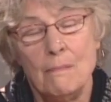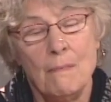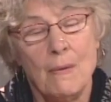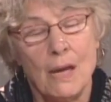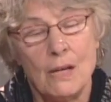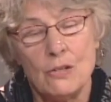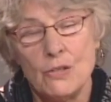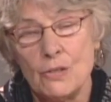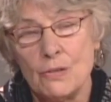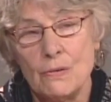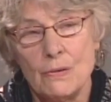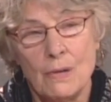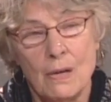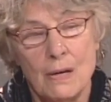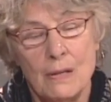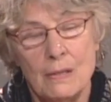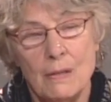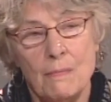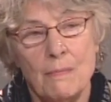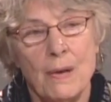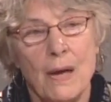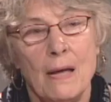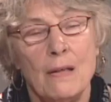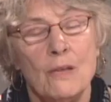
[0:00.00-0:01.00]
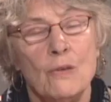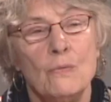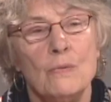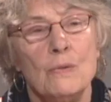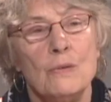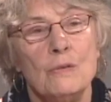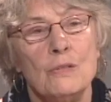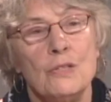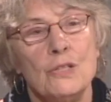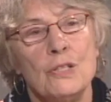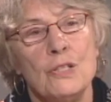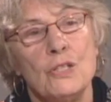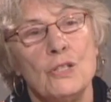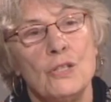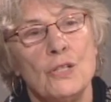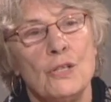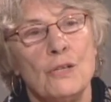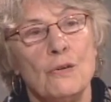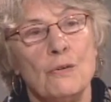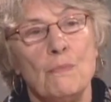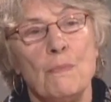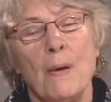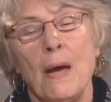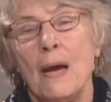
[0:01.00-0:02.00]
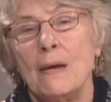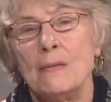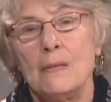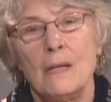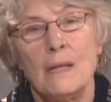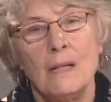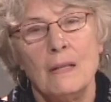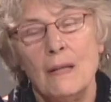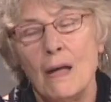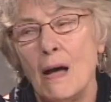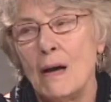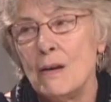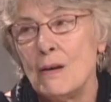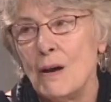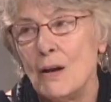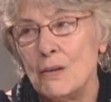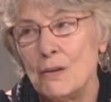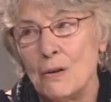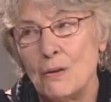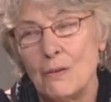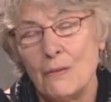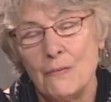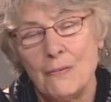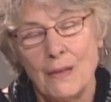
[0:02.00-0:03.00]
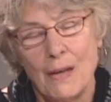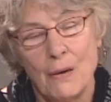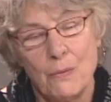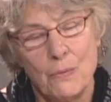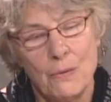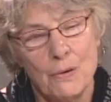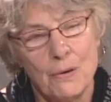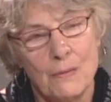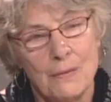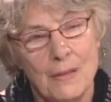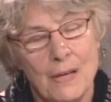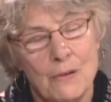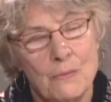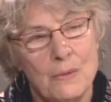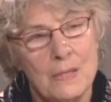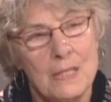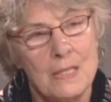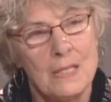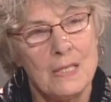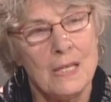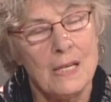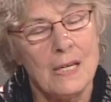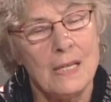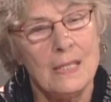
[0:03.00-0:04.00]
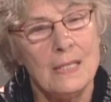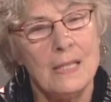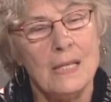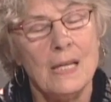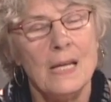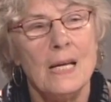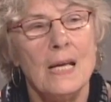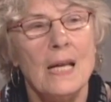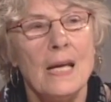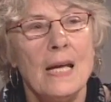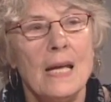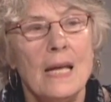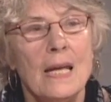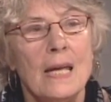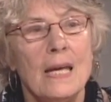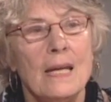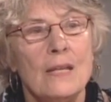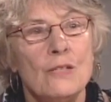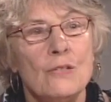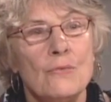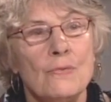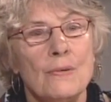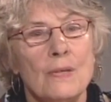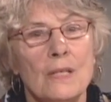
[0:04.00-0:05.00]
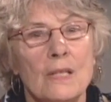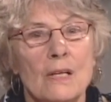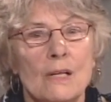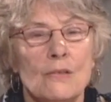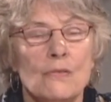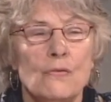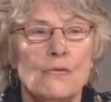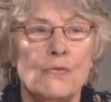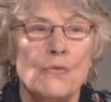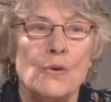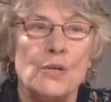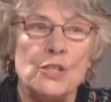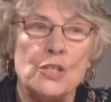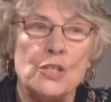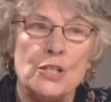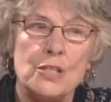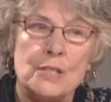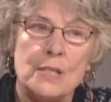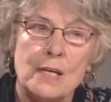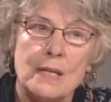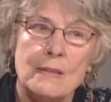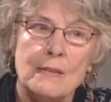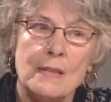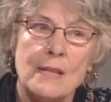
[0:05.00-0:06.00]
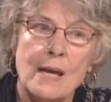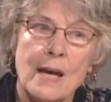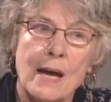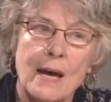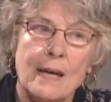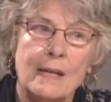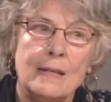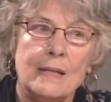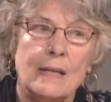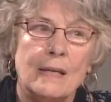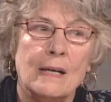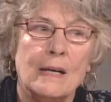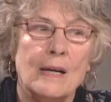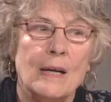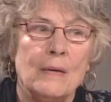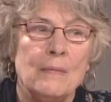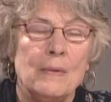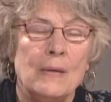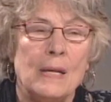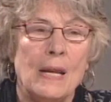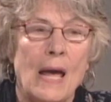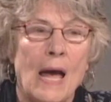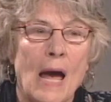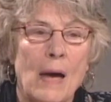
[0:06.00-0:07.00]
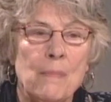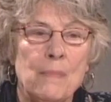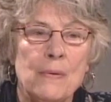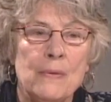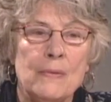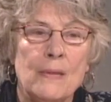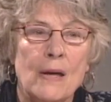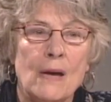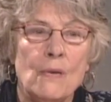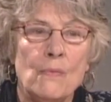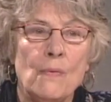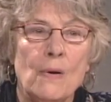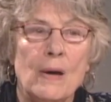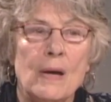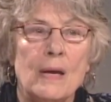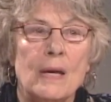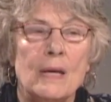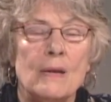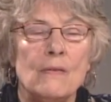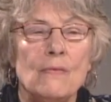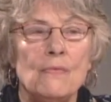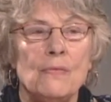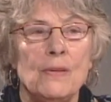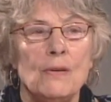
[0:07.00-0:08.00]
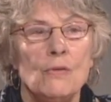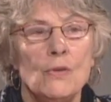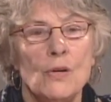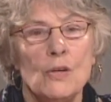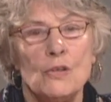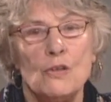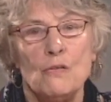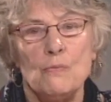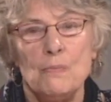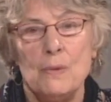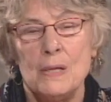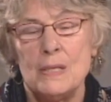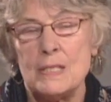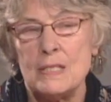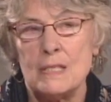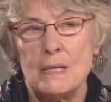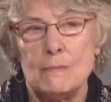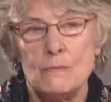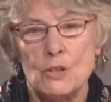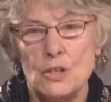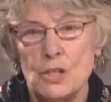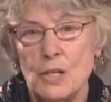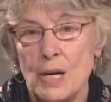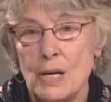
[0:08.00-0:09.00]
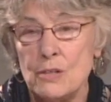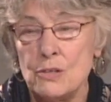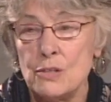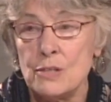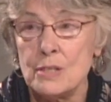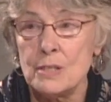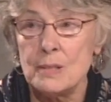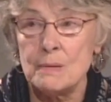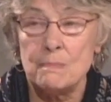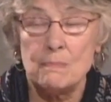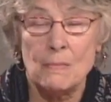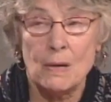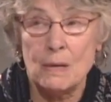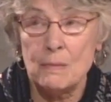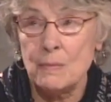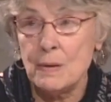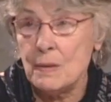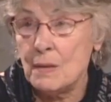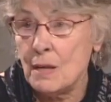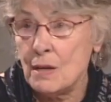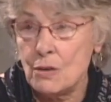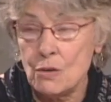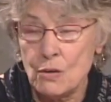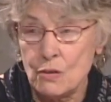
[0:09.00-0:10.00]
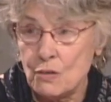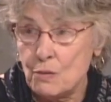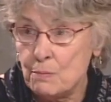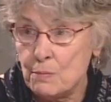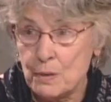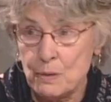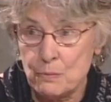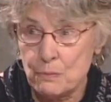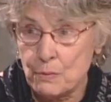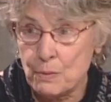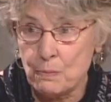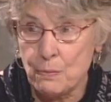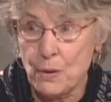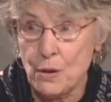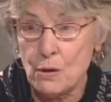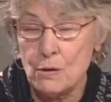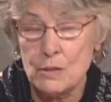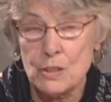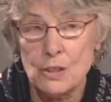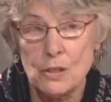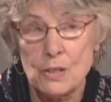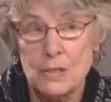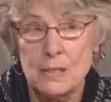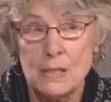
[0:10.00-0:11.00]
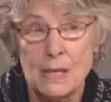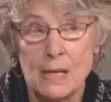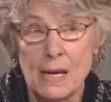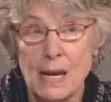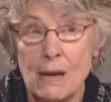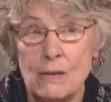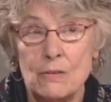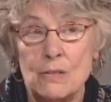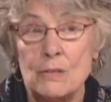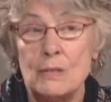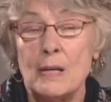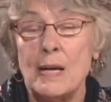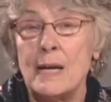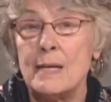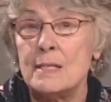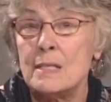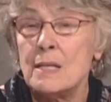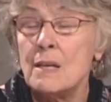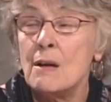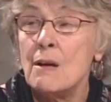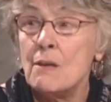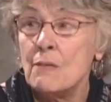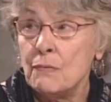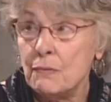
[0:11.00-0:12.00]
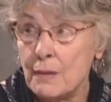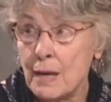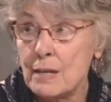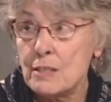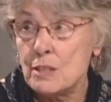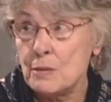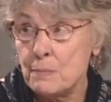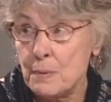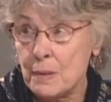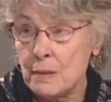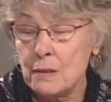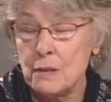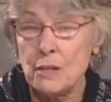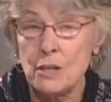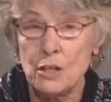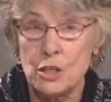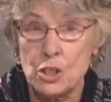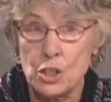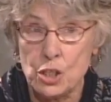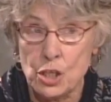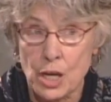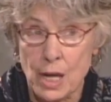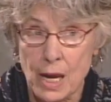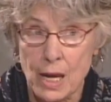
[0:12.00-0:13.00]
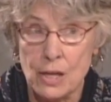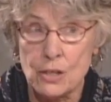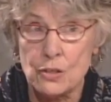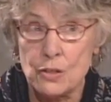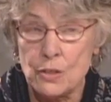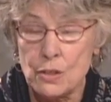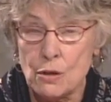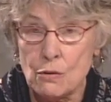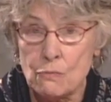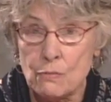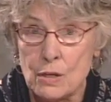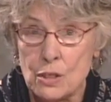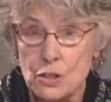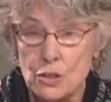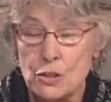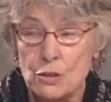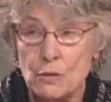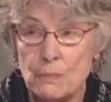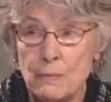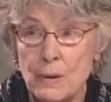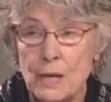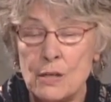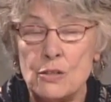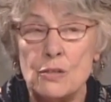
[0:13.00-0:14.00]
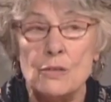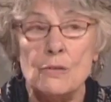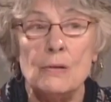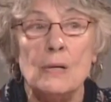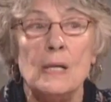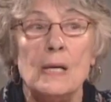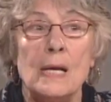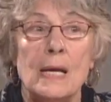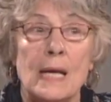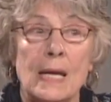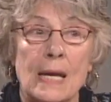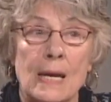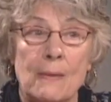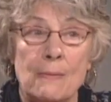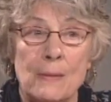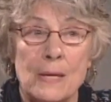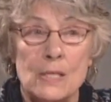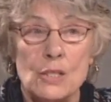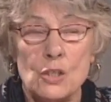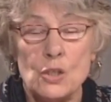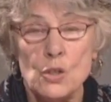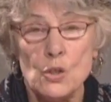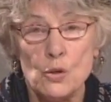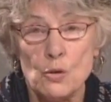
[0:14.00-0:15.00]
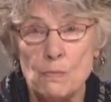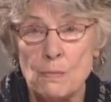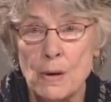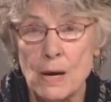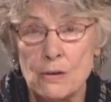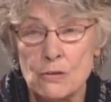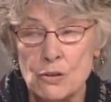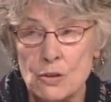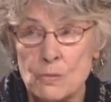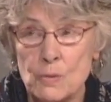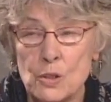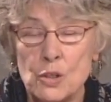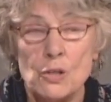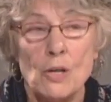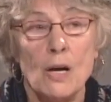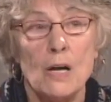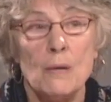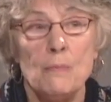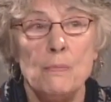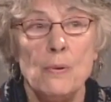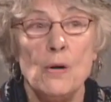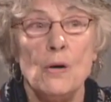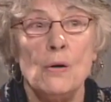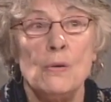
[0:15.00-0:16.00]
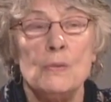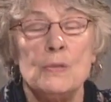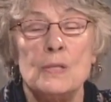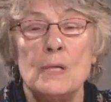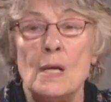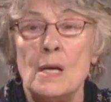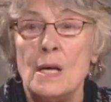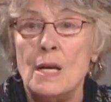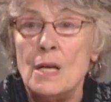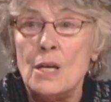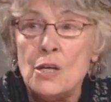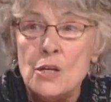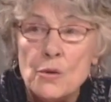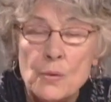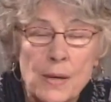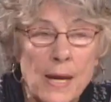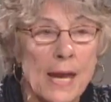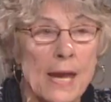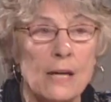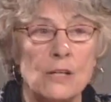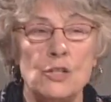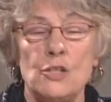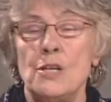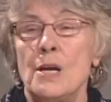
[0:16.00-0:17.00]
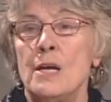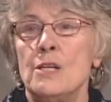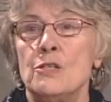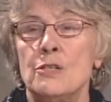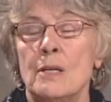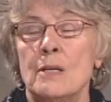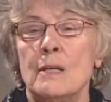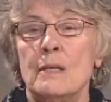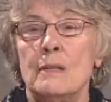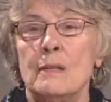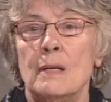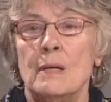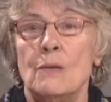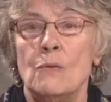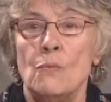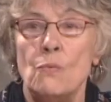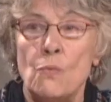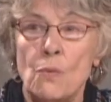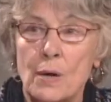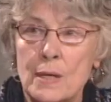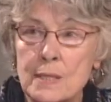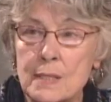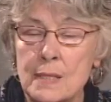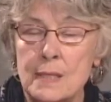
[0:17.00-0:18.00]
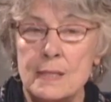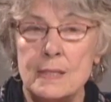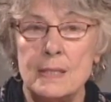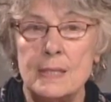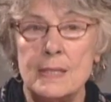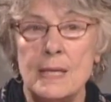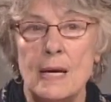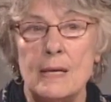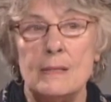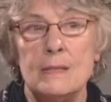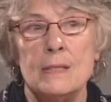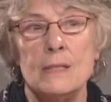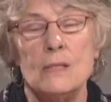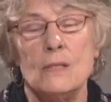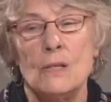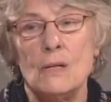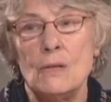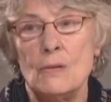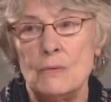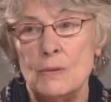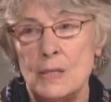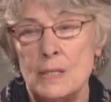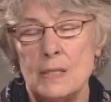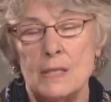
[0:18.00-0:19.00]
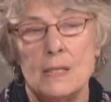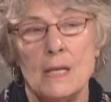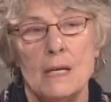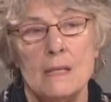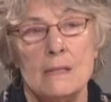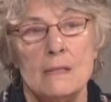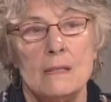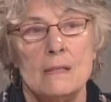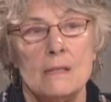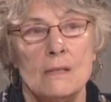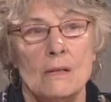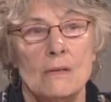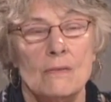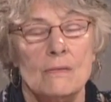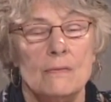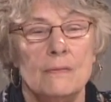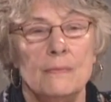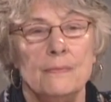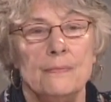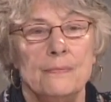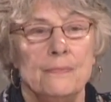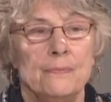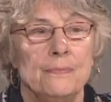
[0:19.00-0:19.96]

measure on the ballot will just turn back the clock on all of that work that was done. It's really unfortunate that it happened that way. If there could have been some changes, maybe they could have been proposed, because the council has flexibility to change the original measure. In this new measure, which I oppose, you can't change anything. Once it's set in stone, it's set in stone.